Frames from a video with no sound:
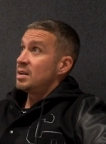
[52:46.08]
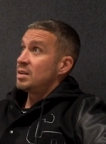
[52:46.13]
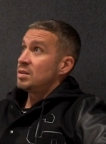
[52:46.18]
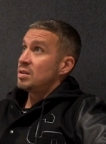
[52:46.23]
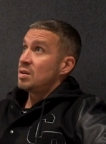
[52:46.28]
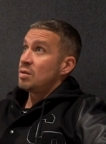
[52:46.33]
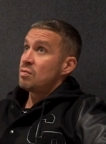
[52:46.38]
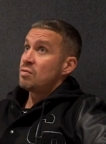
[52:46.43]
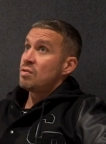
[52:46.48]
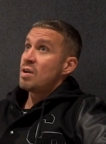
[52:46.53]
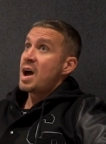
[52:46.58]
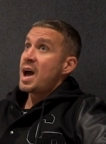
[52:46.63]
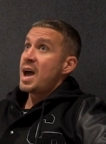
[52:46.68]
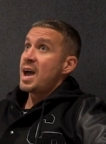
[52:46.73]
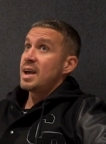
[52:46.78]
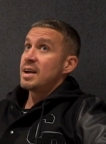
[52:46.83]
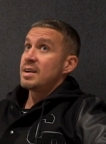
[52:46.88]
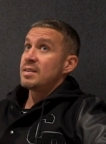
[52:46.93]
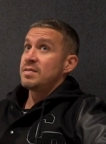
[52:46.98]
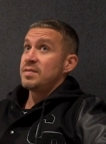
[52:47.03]
the
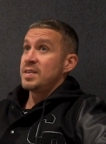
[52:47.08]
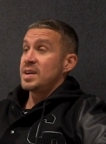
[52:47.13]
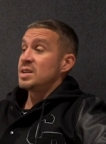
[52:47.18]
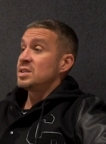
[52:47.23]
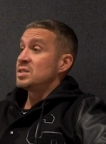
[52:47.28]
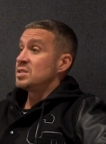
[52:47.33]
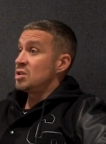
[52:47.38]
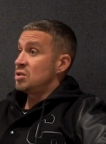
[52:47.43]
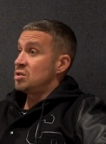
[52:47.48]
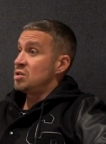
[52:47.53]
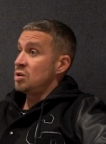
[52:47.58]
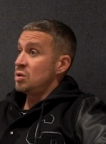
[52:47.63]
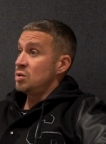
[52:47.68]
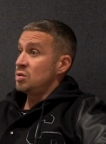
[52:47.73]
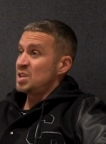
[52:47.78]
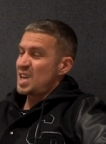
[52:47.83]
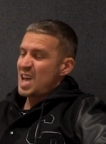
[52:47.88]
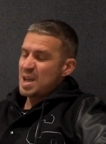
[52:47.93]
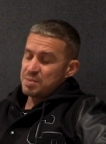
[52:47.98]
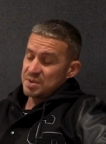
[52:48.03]
right things to do
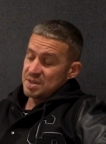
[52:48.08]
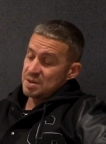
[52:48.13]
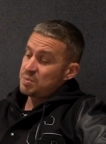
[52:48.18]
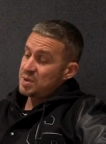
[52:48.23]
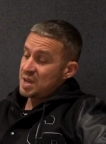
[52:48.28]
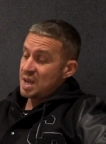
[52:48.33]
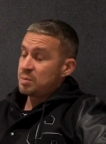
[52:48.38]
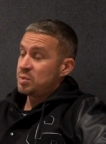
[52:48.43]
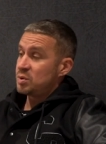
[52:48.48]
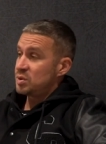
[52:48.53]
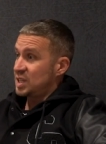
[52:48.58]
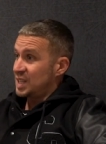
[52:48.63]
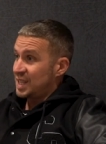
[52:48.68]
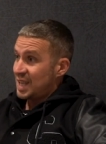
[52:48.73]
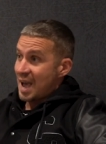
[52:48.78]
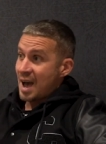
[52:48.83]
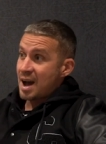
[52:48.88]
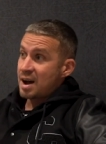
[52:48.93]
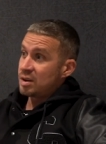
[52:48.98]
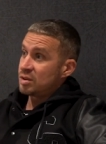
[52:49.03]
to, to be able to
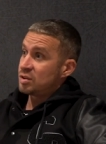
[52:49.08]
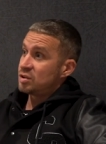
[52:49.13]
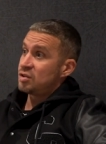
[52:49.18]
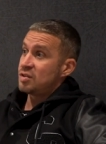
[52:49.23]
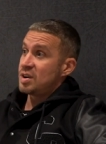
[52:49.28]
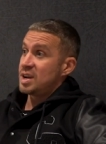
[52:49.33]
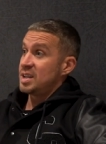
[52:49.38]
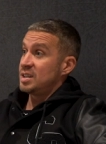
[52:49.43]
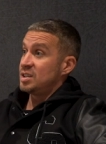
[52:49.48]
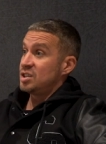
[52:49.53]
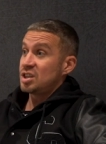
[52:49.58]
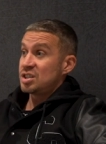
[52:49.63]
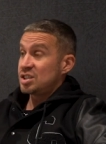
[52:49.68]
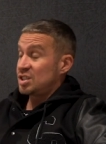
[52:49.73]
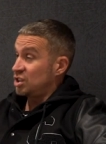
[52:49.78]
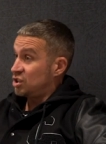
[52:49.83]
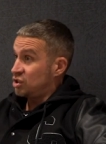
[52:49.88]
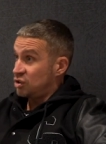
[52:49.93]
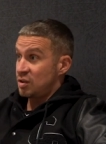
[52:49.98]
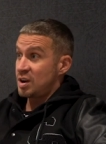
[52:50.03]
get out and train, just
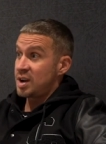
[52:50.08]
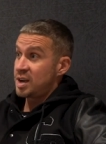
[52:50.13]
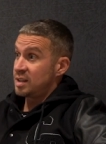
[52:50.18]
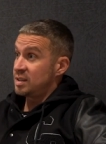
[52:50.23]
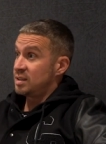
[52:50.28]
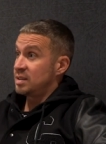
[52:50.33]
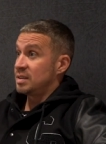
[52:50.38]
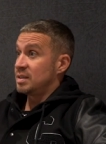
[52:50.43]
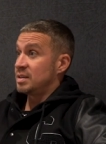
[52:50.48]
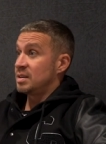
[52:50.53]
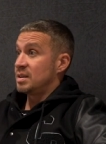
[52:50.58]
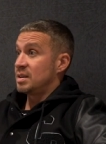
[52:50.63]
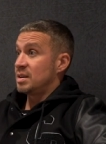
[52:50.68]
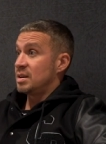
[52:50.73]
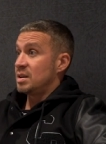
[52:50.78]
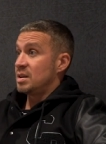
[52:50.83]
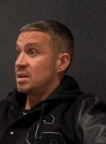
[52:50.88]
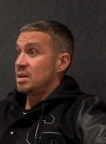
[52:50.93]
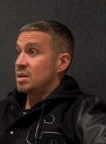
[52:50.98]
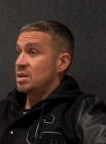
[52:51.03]
to train.
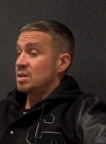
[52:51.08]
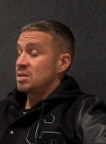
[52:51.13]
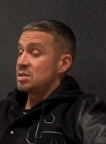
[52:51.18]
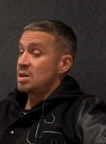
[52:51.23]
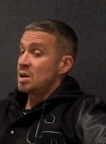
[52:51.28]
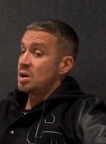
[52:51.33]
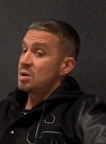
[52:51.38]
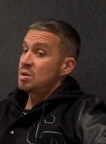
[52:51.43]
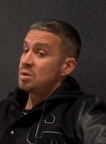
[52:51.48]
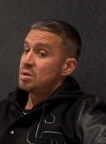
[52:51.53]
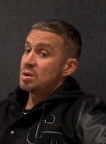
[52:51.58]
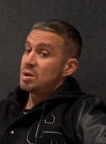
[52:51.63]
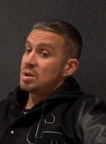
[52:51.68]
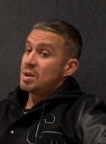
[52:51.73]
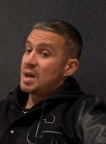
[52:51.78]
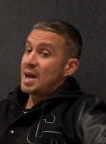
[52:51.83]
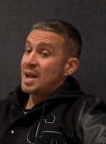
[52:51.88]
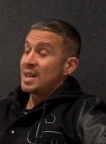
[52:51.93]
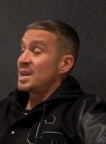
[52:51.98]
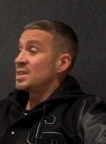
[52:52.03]
Wow. So
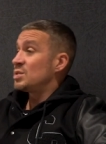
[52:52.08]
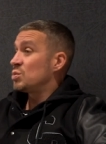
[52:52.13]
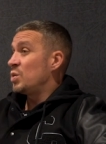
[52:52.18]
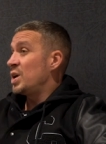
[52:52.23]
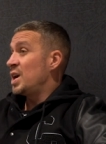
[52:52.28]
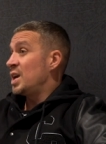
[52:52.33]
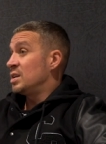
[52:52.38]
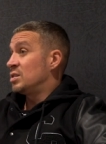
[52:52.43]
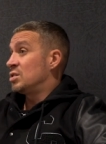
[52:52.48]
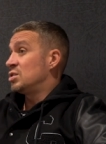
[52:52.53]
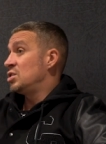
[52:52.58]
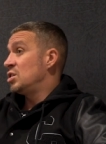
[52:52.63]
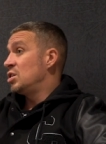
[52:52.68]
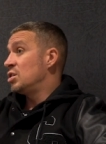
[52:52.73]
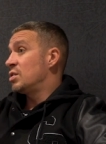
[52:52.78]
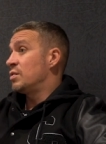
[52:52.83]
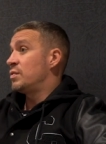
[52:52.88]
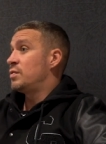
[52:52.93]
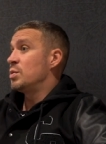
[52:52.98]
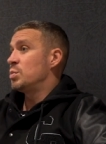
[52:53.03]
and that's weird because you
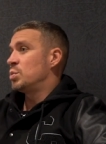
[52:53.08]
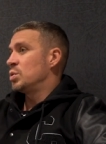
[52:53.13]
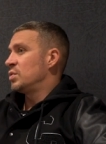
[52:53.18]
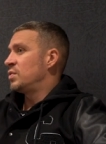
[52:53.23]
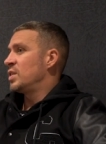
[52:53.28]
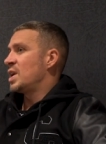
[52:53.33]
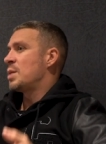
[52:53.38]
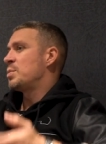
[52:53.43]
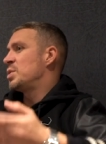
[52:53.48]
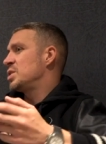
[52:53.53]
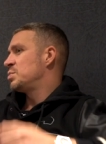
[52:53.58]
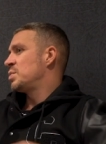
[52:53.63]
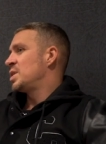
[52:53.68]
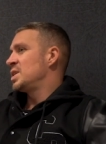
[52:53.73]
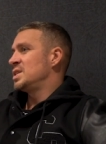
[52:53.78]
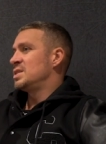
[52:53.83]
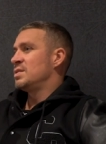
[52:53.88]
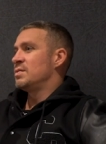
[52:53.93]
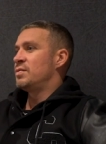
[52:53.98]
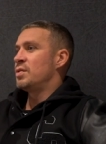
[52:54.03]
look at football and you think how much
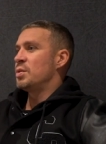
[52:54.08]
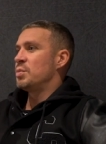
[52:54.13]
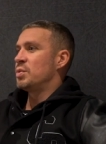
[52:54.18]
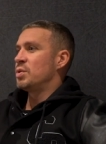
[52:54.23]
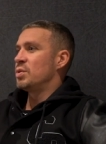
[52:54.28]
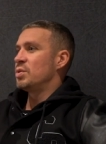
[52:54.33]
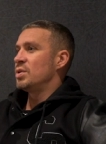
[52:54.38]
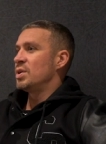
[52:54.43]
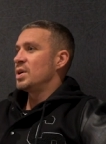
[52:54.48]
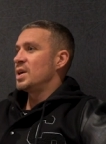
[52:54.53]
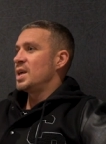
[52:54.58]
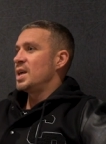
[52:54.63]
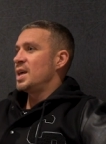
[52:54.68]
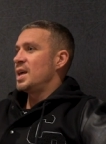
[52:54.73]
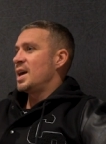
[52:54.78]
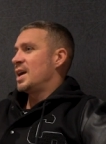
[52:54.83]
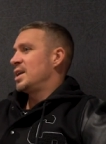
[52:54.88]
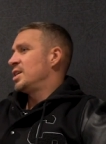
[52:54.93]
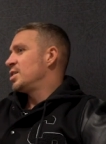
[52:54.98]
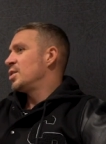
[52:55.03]
money's in football. Yeah.
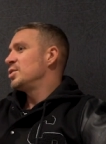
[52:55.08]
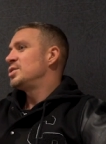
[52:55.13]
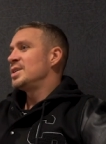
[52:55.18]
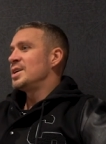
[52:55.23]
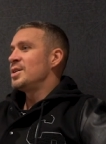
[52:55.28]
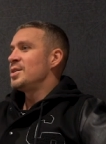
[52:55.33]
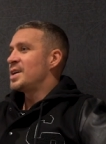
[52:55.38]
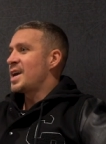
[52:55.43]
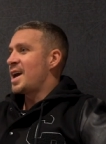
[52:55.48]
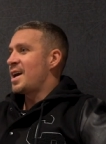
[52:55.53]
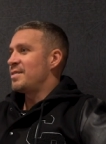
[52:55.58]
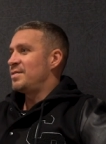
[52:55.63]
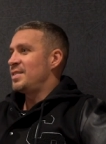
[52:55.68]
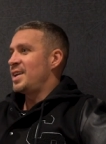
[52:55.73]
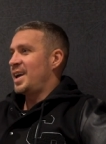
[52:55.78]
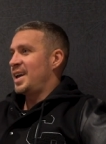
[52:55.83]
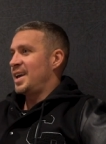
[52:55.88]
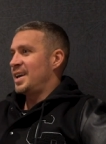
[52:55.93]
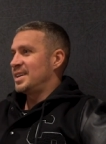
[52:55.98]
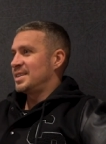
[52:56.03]
And you go to UK
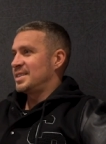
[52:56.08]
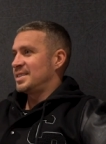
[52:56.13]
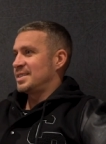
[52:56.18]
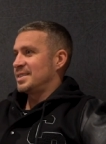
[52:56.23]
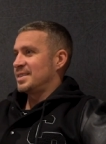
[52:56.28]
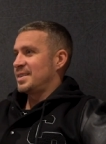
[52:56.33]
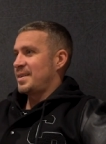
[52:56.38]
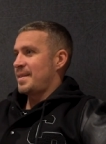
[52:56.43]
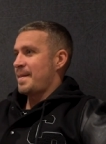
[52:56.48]
athletics